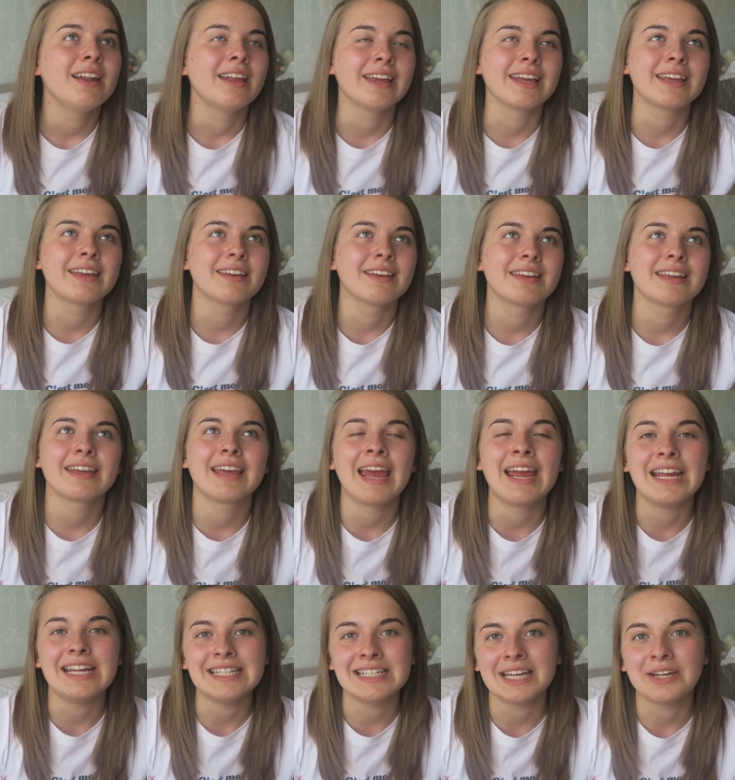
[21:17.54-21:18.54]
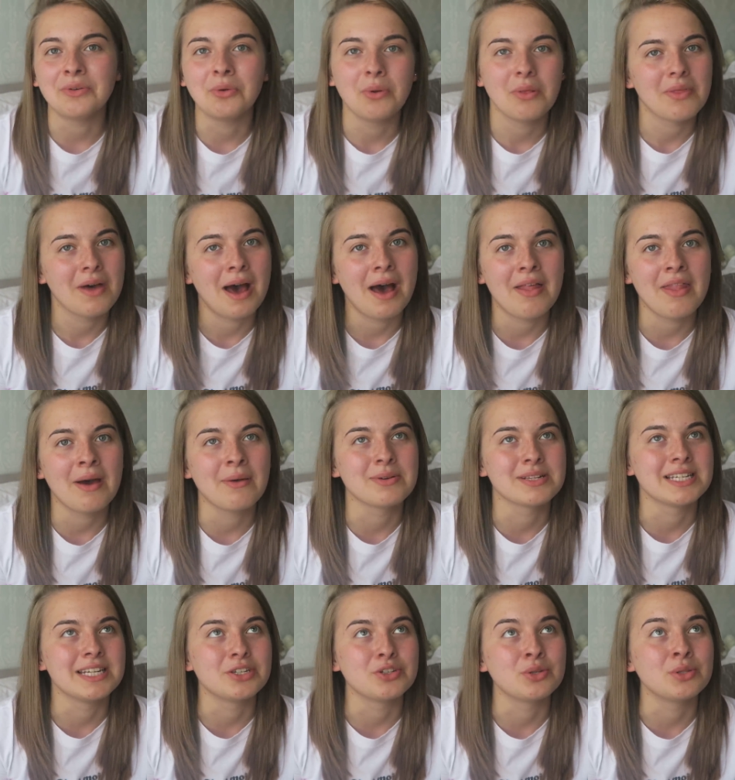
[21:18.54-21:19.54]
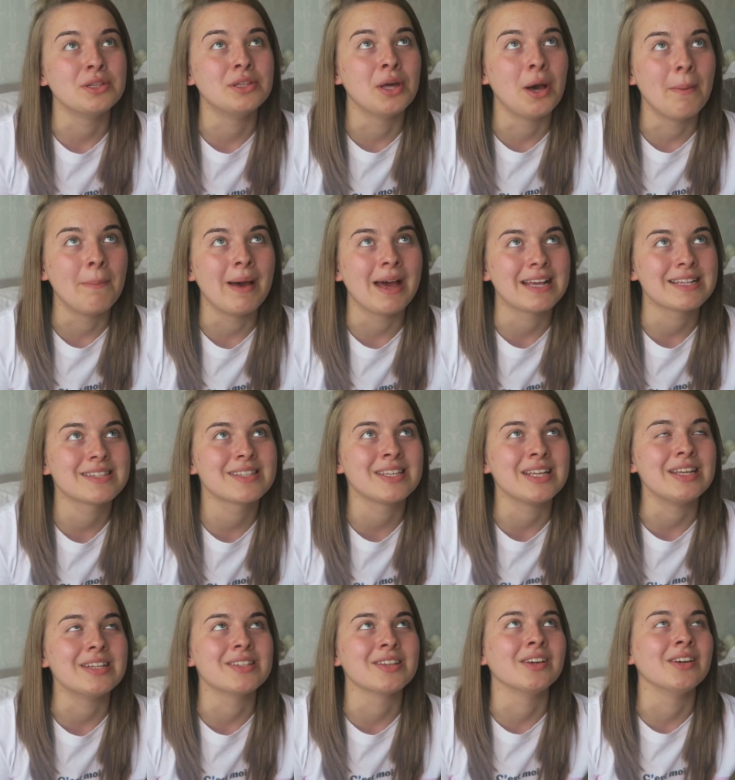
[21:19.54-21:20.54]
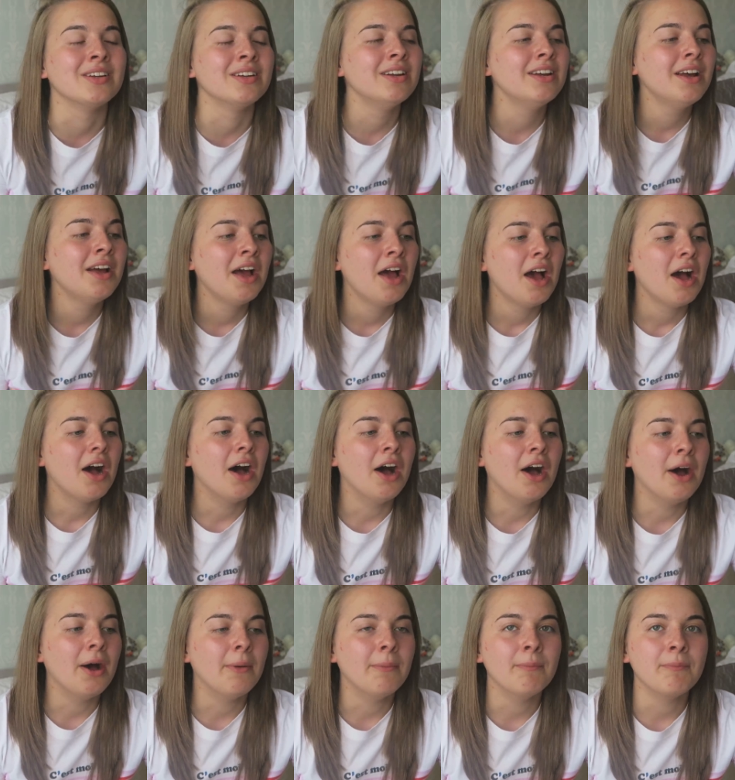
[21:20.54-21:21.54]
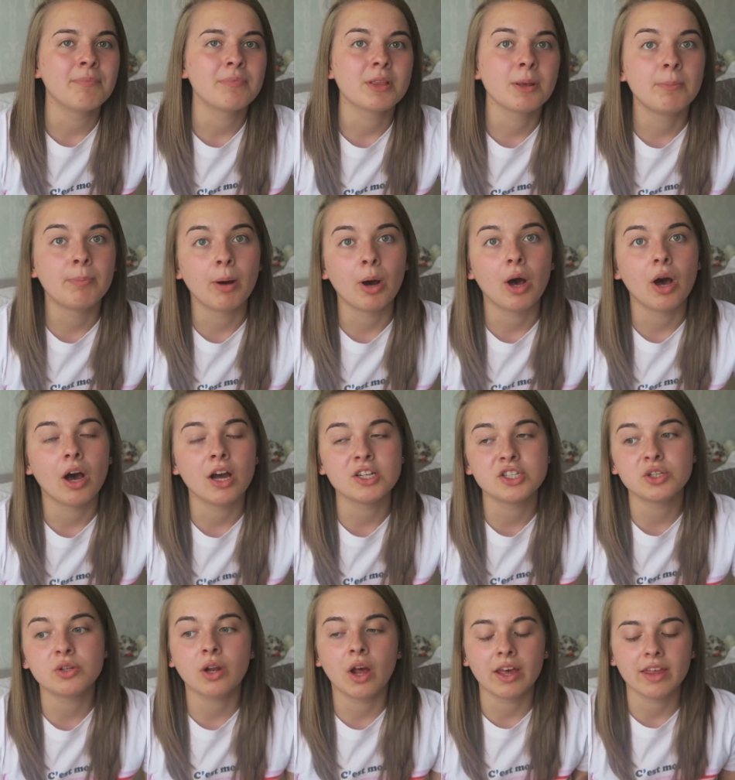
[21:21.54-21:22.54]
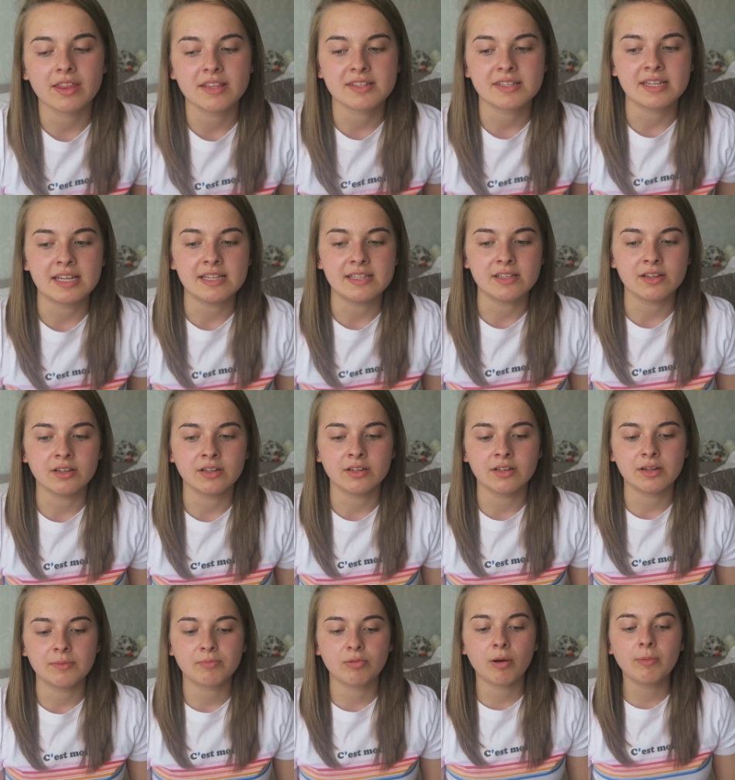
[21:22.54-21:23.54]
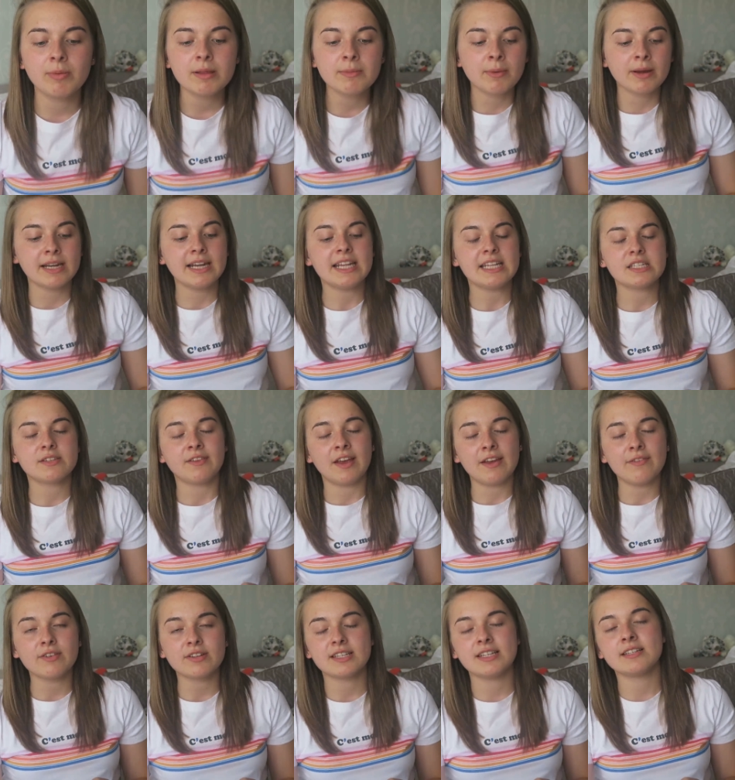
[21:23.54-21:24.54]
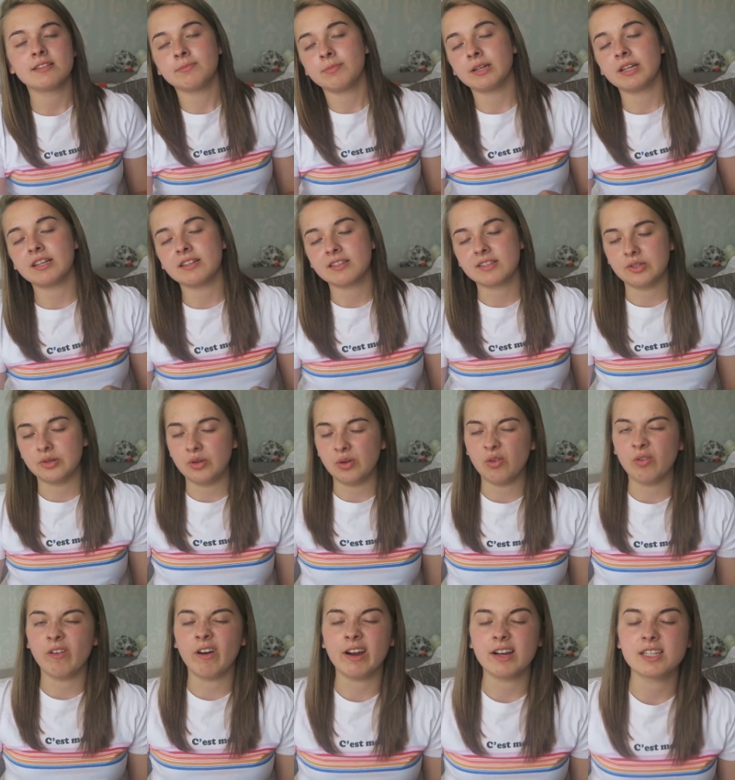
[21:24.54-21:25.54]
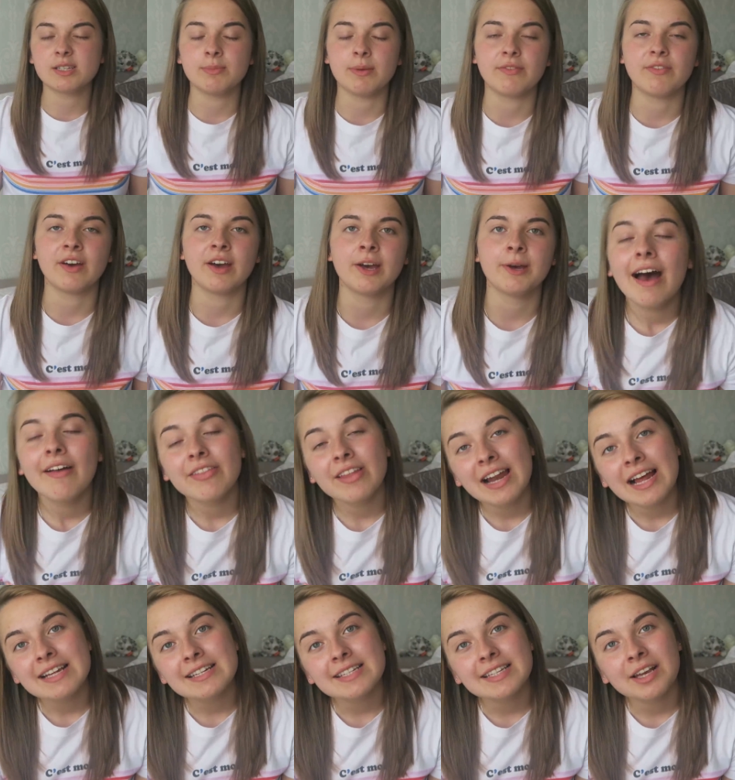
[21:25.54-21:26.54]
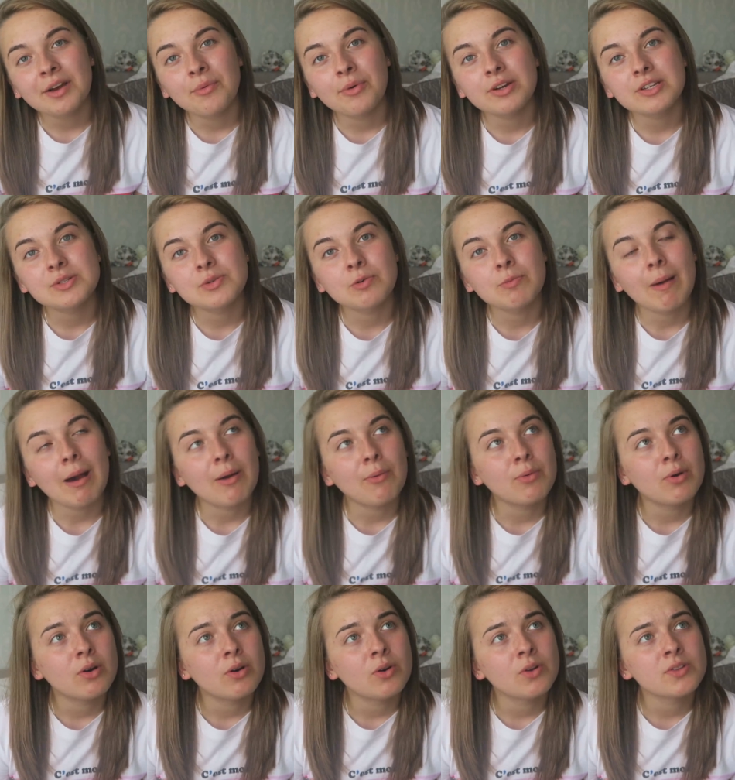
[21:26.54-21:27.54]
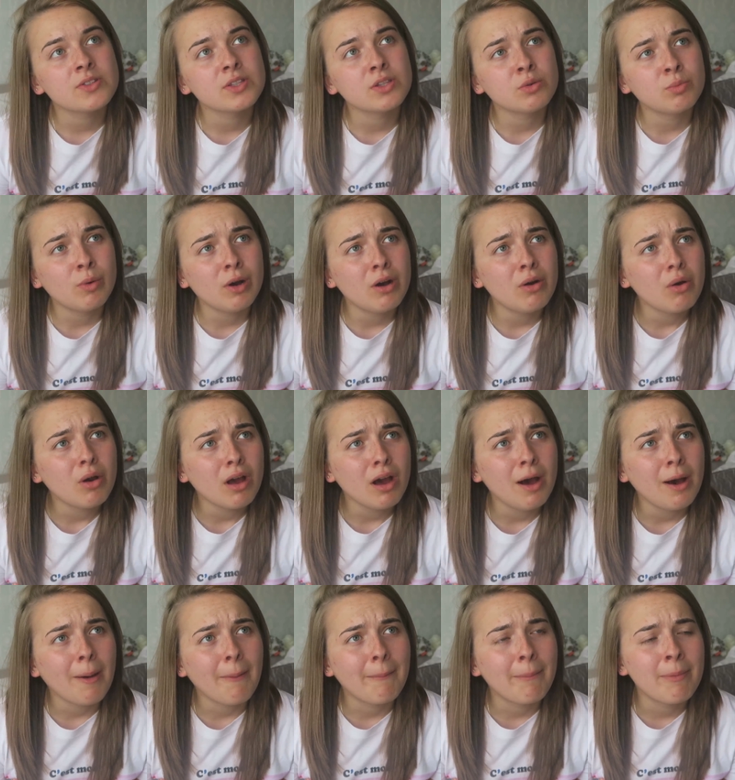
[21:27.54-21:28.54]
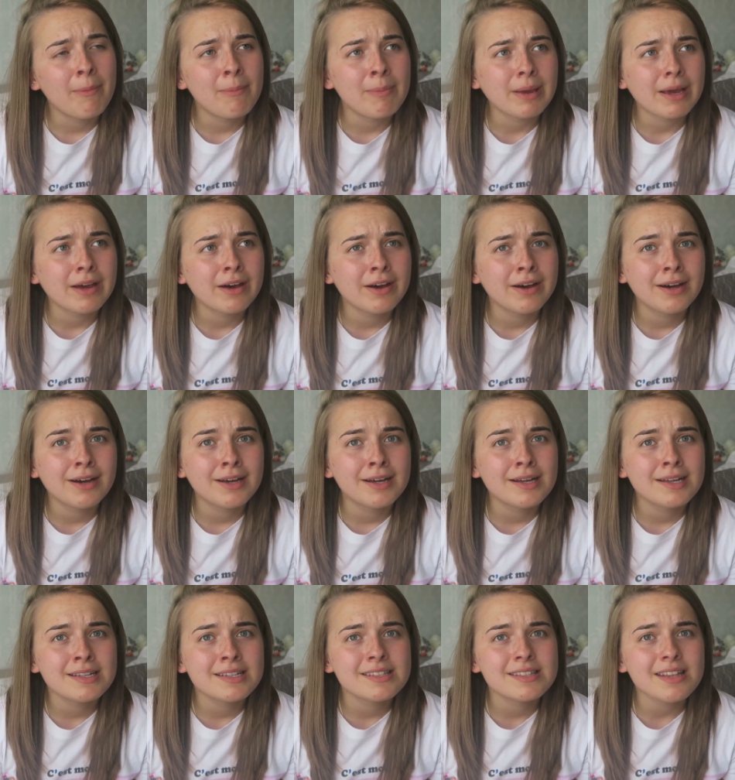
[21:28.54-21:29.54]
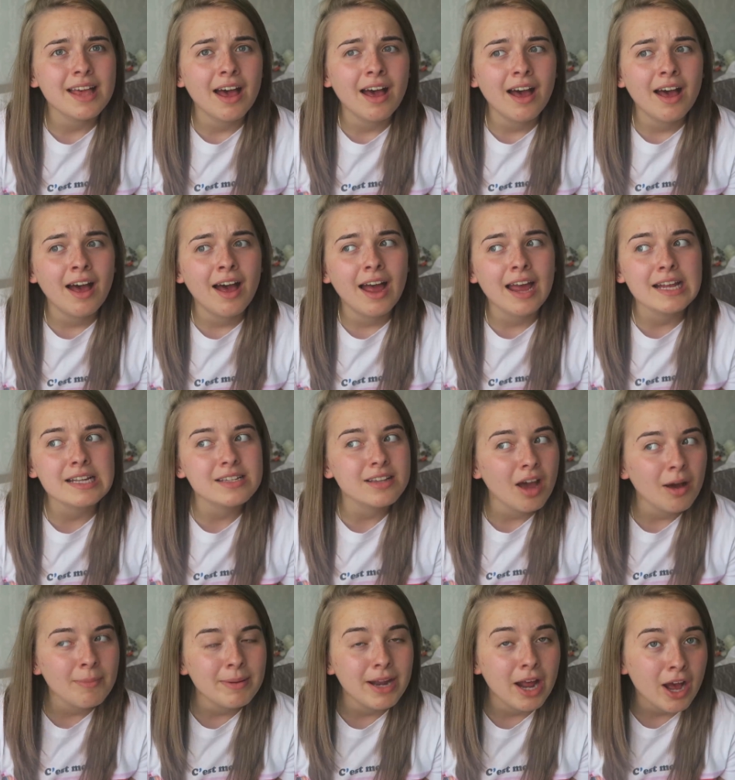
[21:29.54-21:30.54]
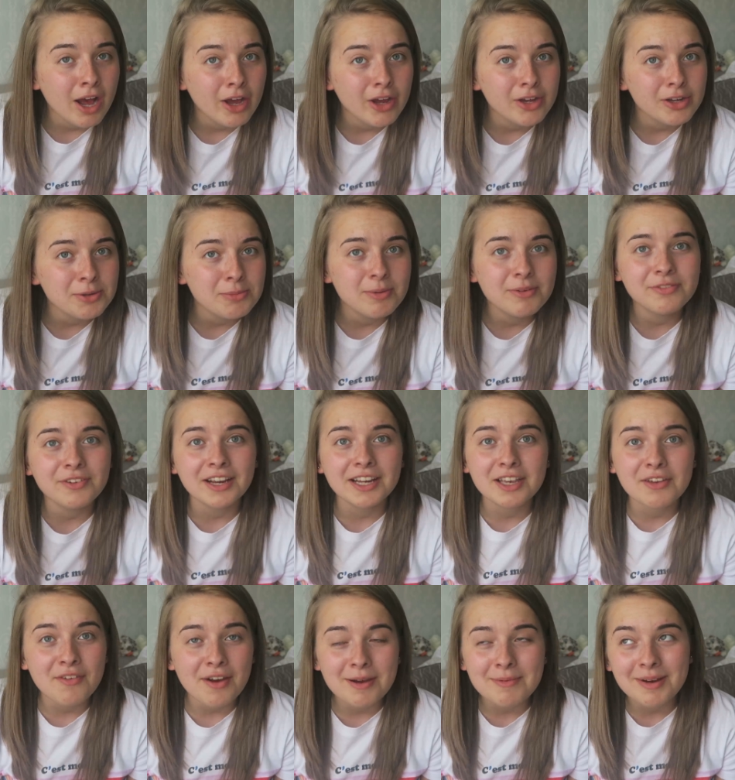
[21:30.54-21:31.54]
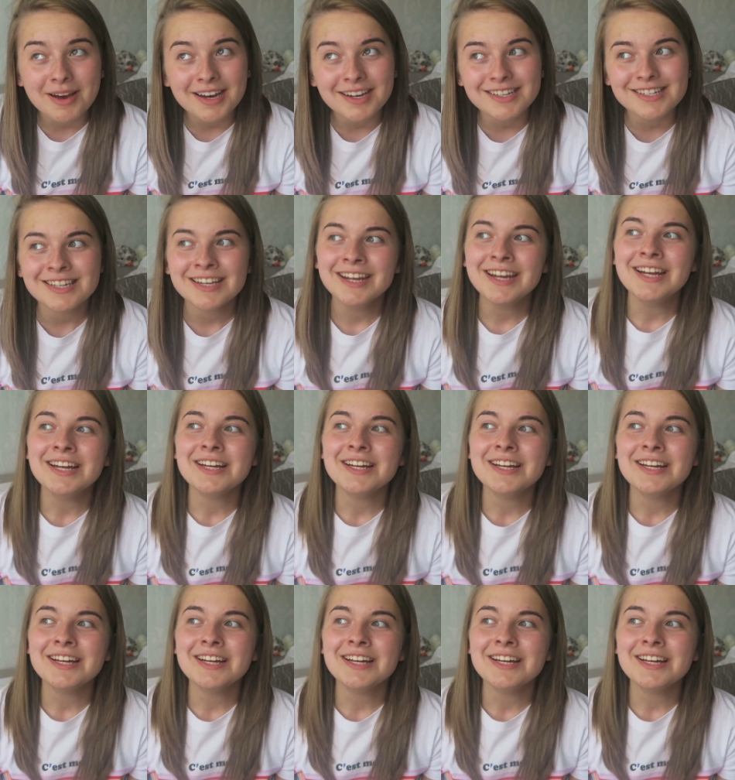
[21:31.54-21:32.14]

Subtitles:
like, Katie and all of that. That was literally the best season. But I do like this season. Probably my least favourite season, but it's still alright, to be fair. And the last thing I wanted to talk about was the World Cup, because it's coming home, thank you very much.